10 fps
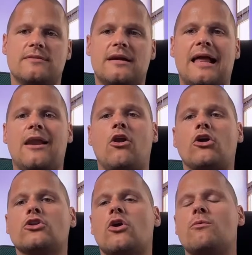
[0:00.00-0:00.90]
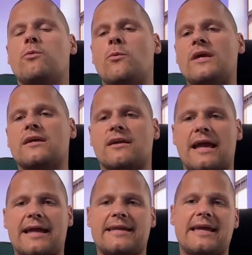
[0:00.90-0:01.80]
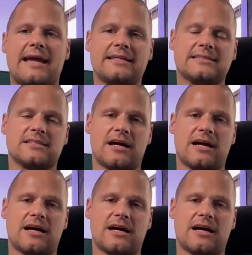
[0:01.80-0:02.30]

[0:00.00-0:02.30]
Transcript: a lot of weaker against the